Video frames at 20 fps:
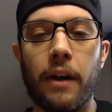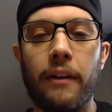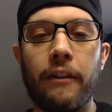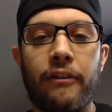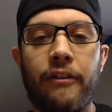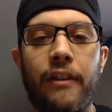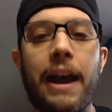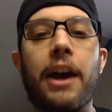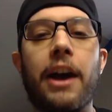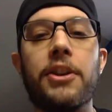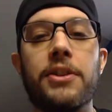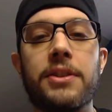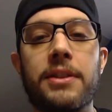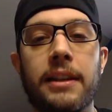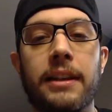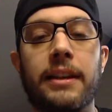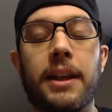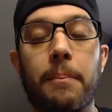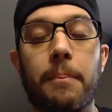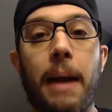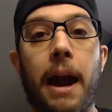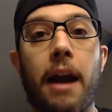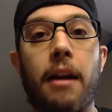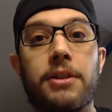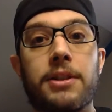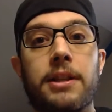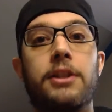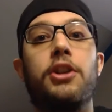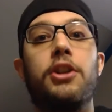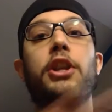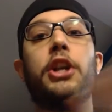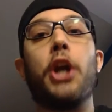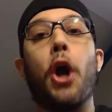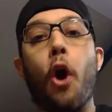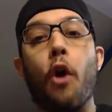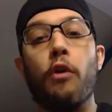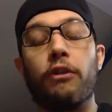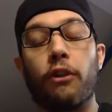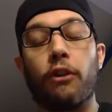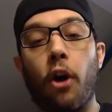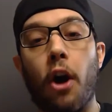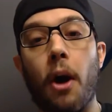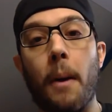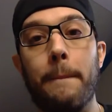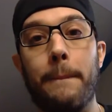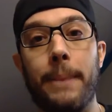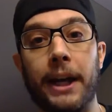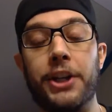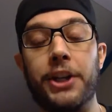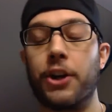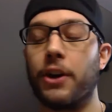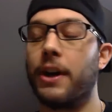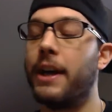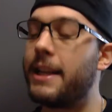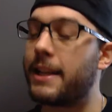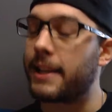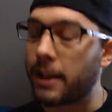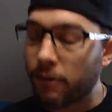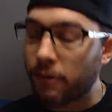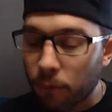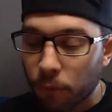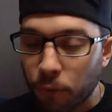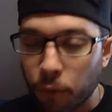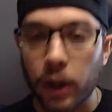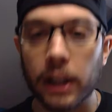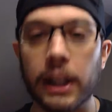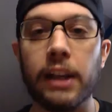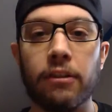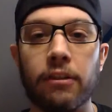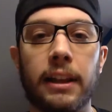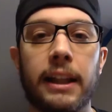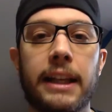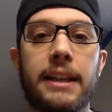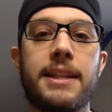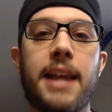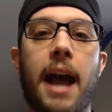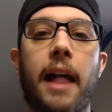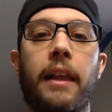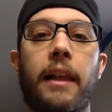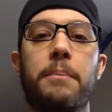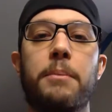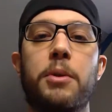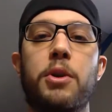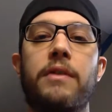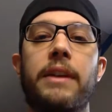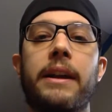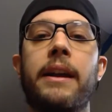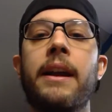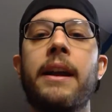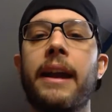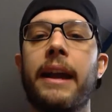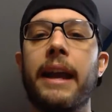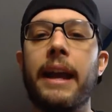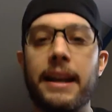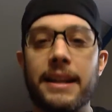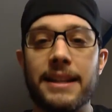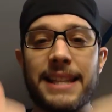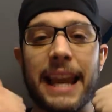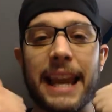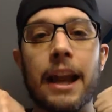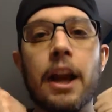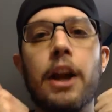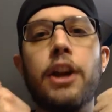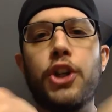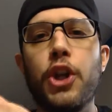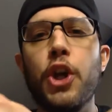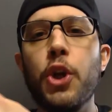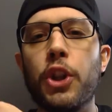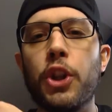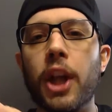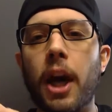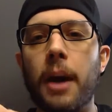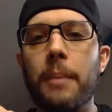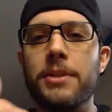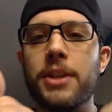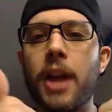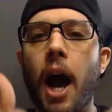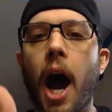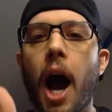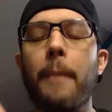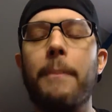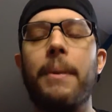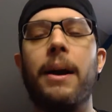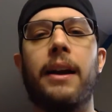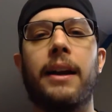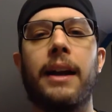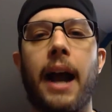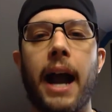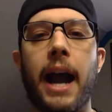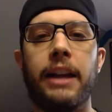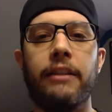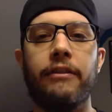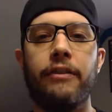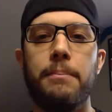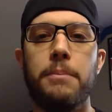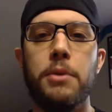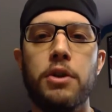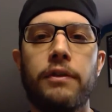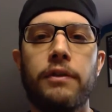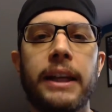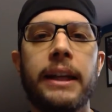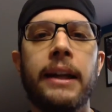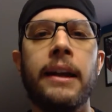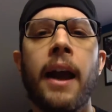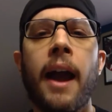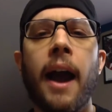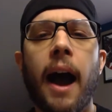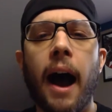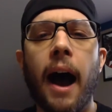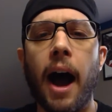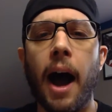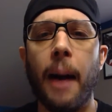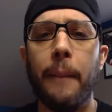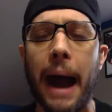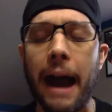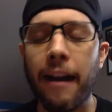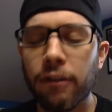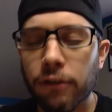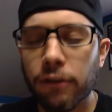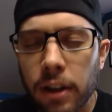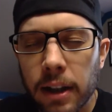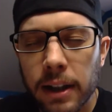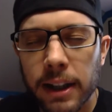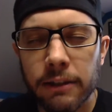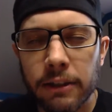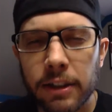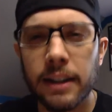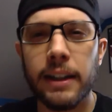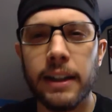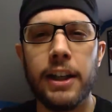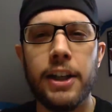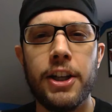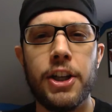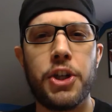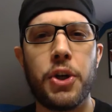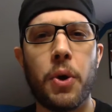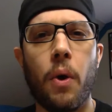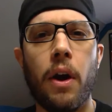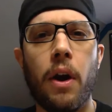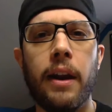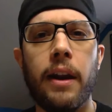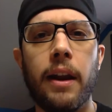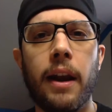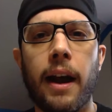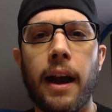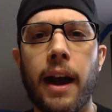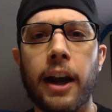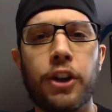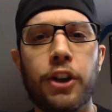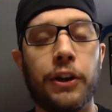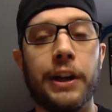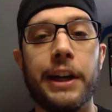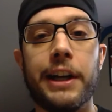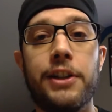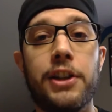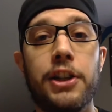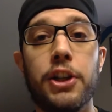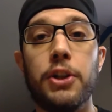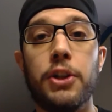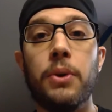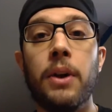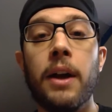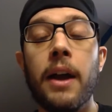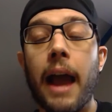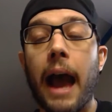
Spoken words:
fails in comparison to the overall picture. It is a really, really solid movie. It is a 2 thumbs up kind of a movie. I really, really enjoyed Creed 2.